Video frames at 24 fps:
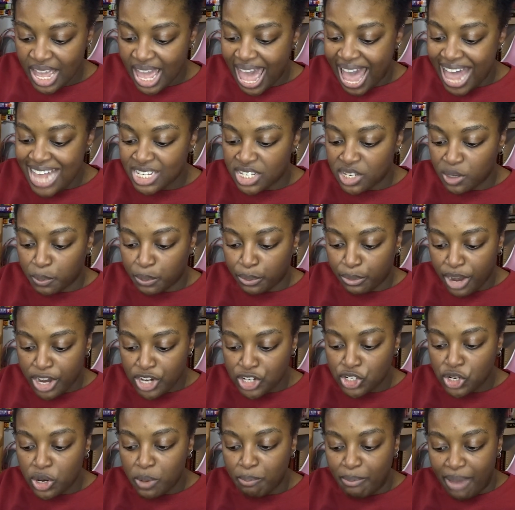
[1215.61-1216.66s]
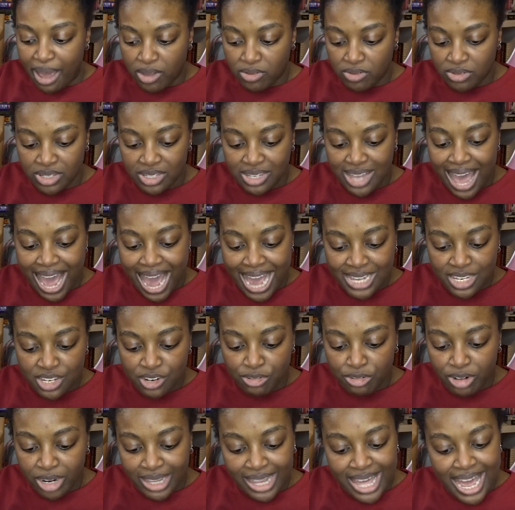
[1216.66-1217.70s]
As the pressure mounts, Aiza
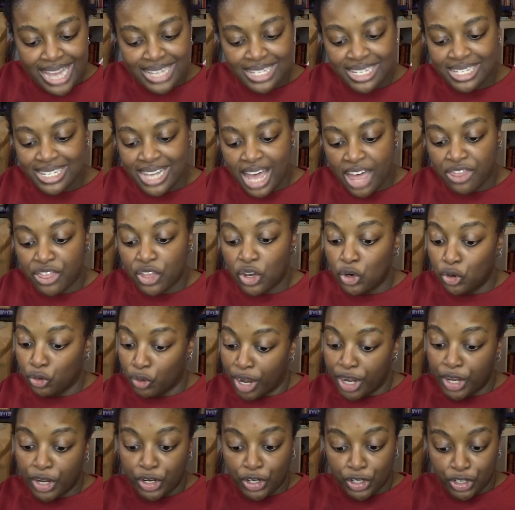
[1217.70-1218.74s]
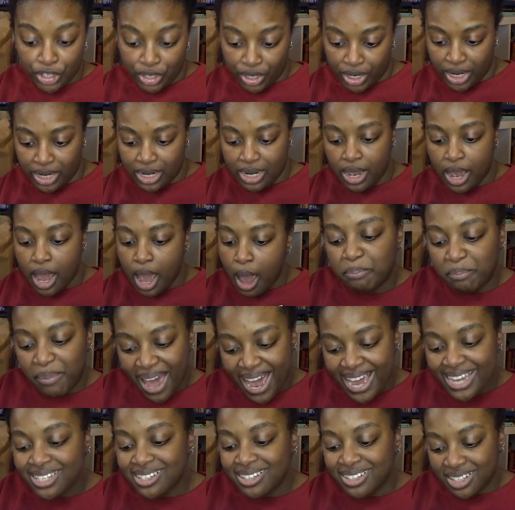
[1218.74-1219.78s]
realizes that the greater good,
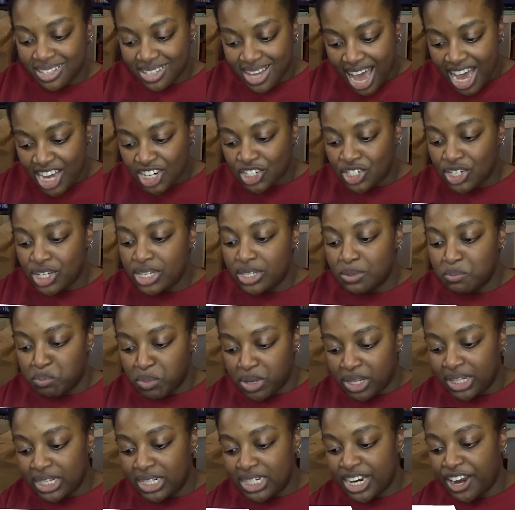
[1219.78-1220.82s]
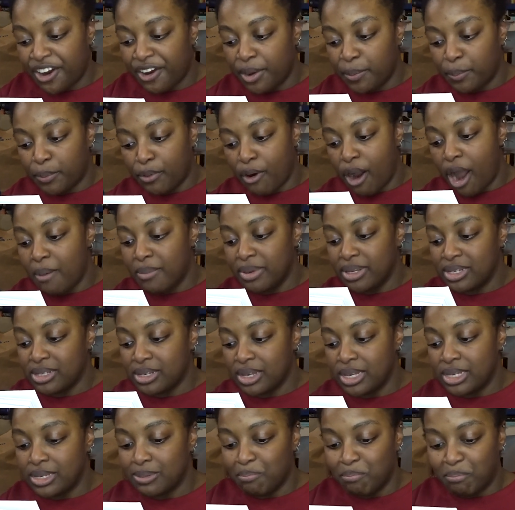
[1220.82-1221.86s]
Bayatsaji's military
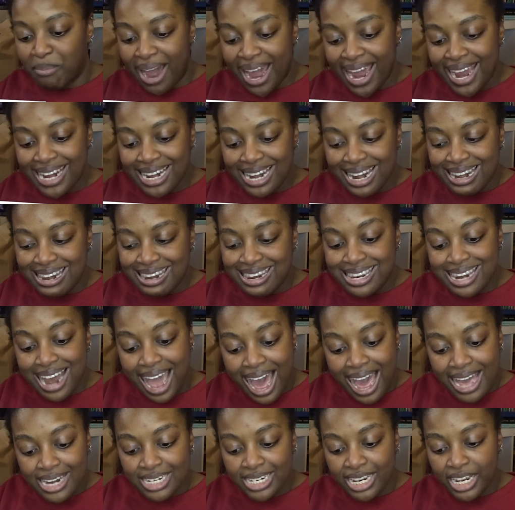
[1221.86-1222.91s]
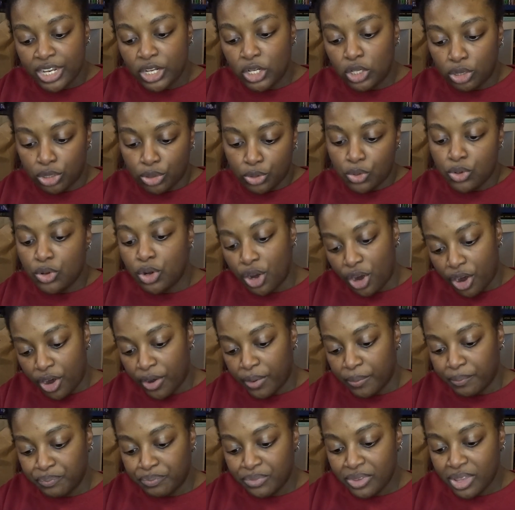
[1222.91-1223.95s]
promises might not include her,